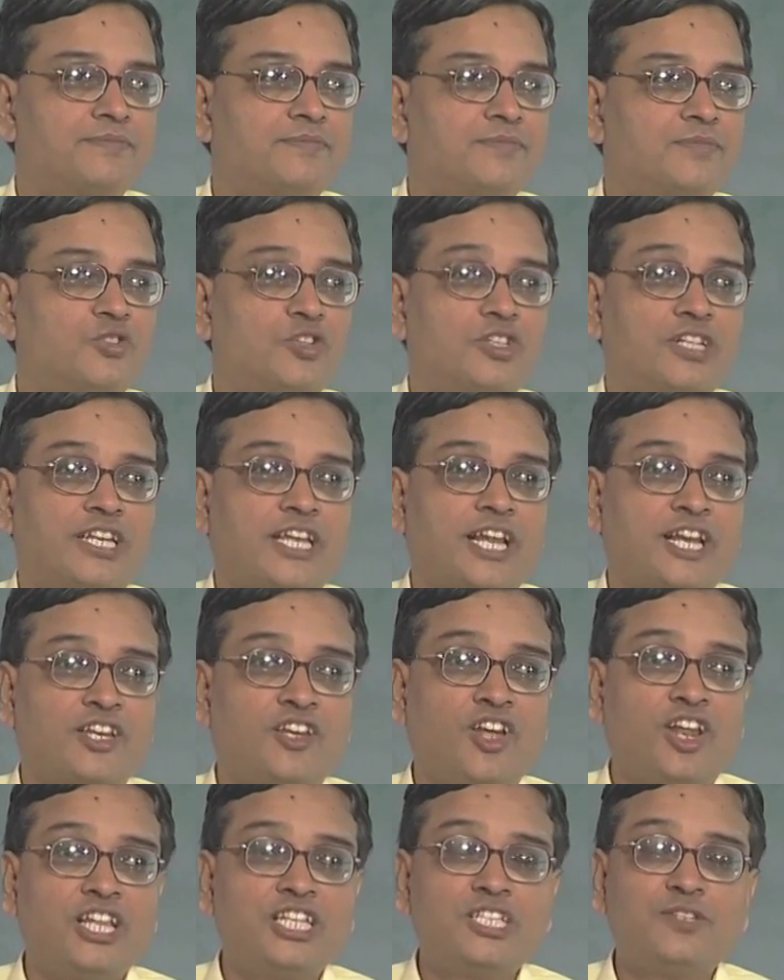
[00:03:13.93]
So, the
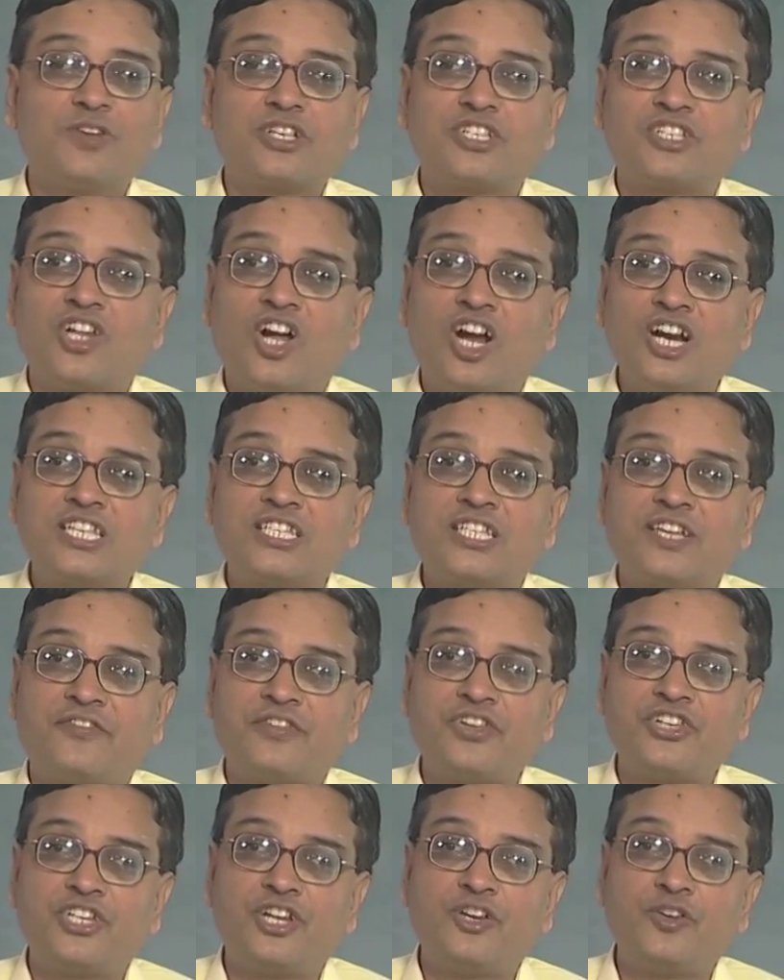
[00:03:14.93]
technology was not
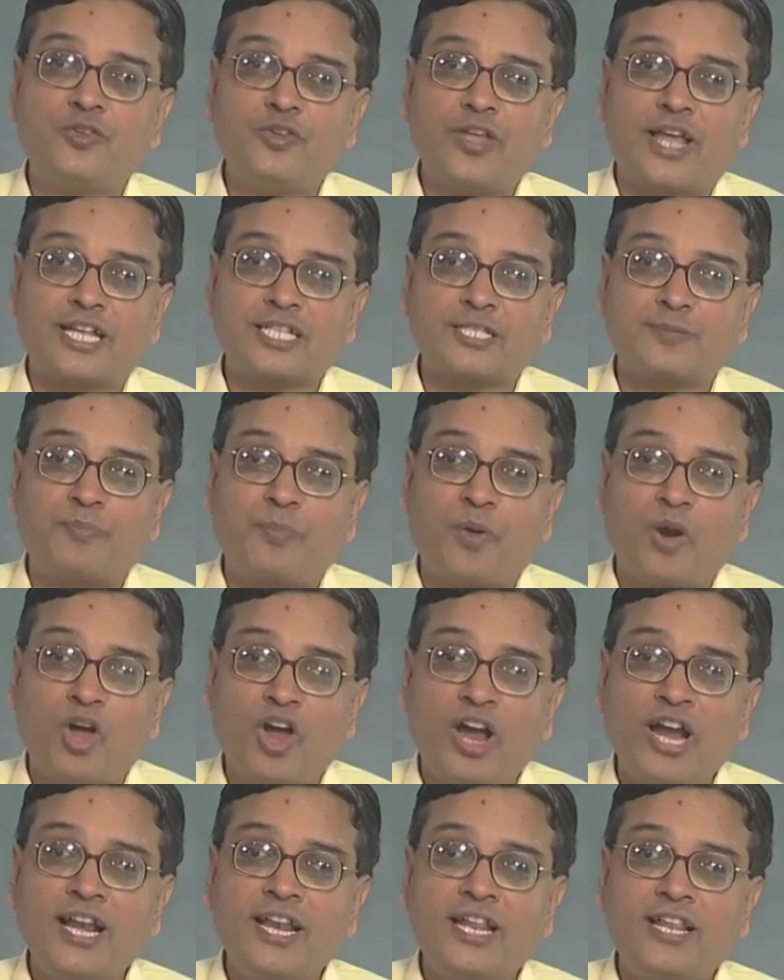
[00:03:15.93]
sufficient to
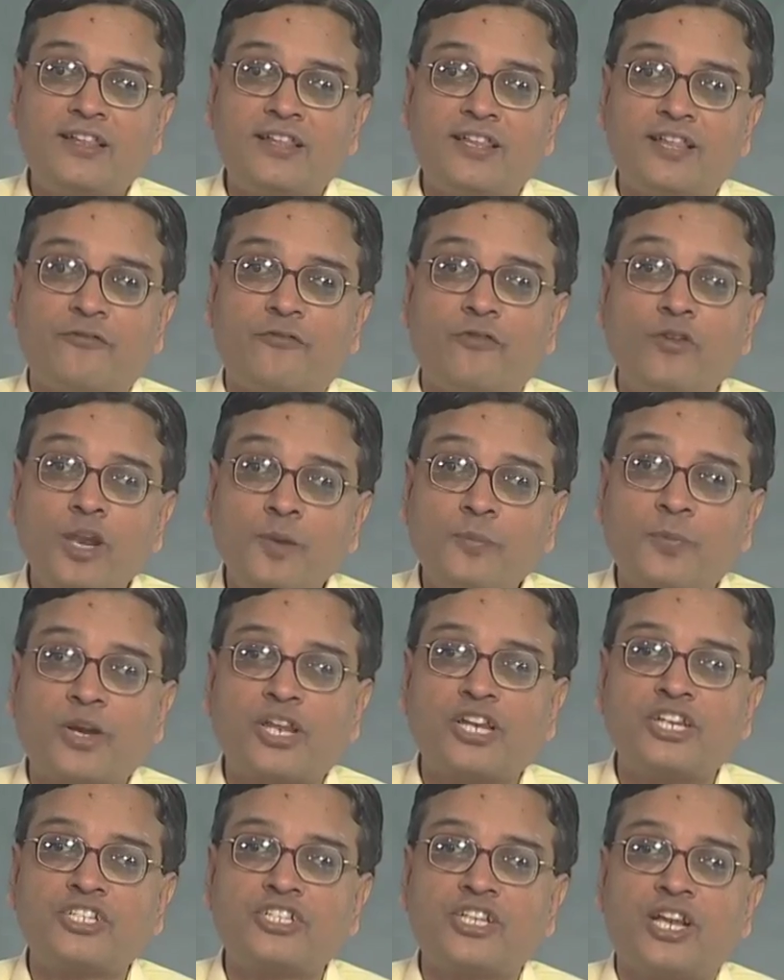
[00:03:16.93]
exploit the full
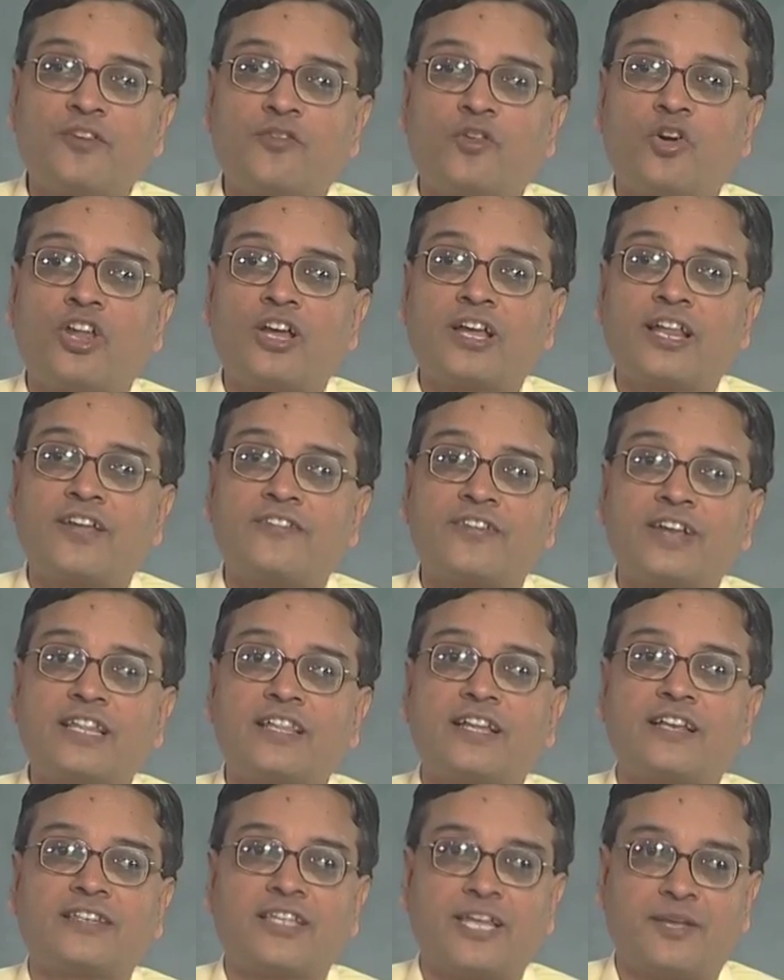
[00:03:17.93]
potential of holography at
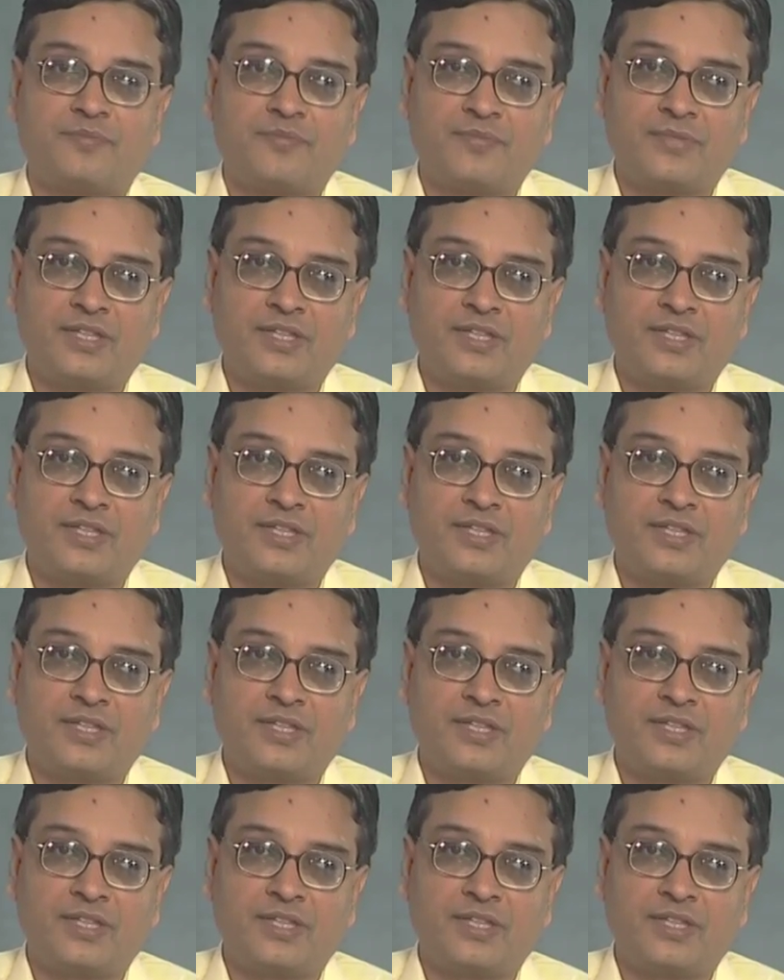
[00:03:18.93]
that time.